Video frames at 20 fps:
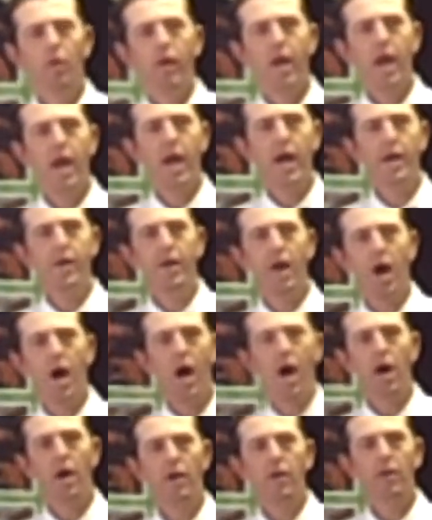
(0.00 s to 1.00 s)
And
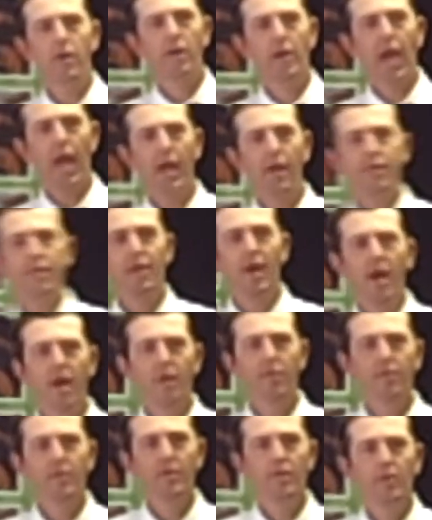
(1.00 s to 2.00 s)
uh, Cain
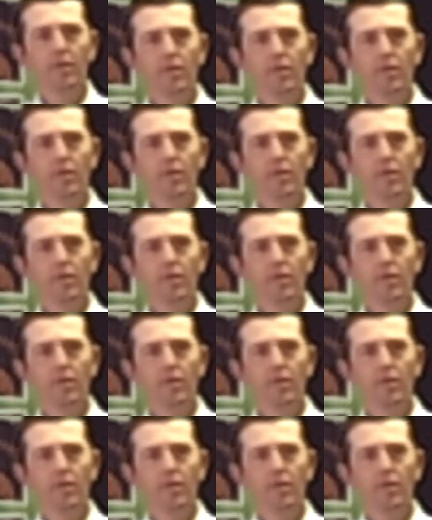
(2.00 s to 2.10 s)
says,